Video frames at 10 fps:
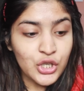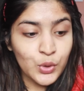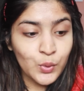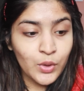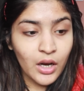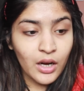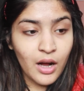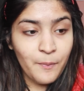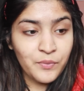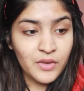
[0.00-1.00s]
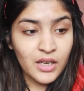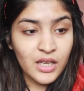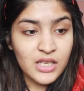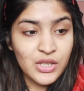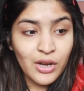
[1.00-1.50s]
to
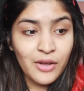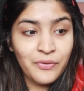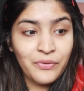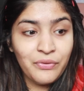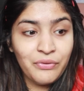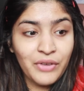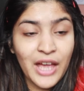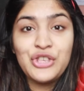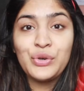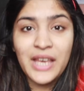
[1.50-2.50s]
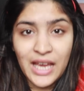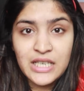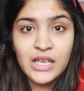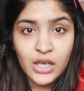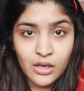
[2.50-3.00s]
sort of
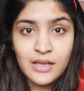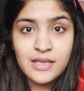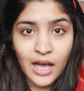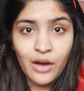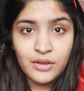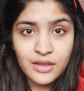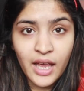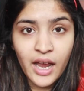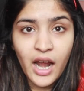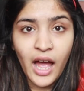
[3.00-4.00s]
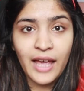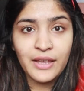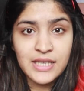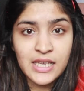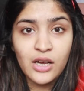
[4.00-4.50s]
educate girls out there.
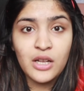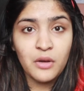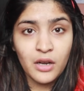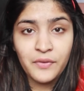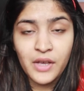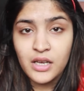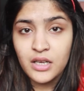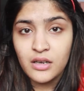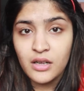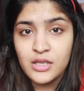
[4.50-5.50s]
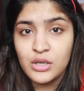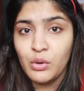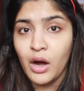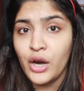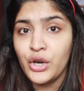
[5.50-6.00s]
I see a lot of young girls
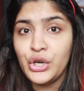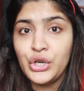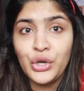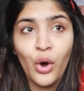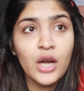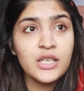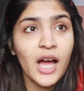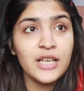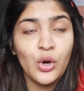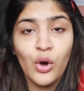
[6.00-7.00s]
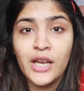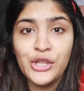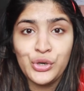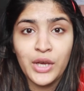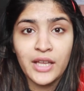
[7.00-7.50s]
who are not at all
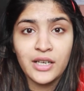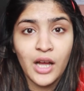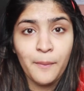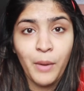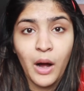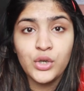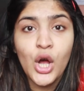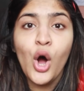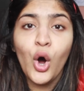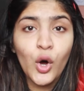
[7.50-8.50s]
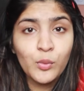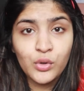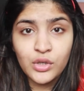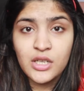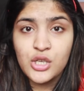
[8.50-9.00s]
educated about
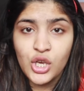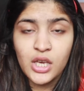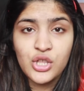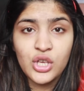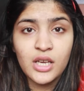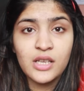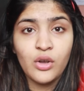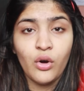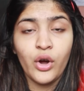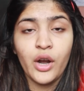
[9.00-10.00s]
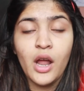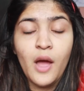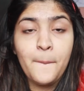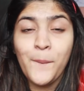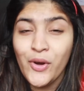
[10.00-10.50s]
hormonal changes or
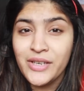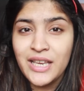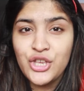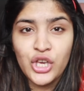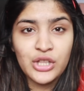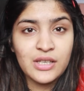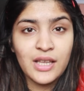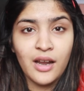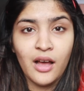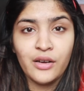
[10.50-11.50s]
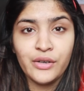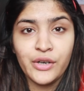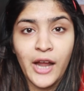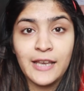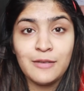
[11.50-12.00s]
bodily changes that
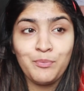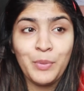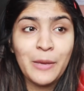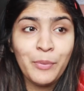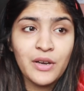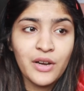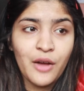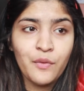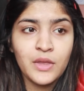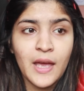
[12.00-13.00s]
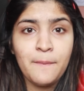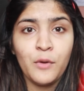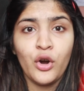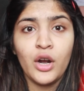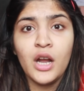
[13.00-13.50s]
occur, and people around
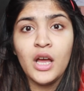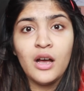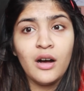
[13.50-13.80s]
them or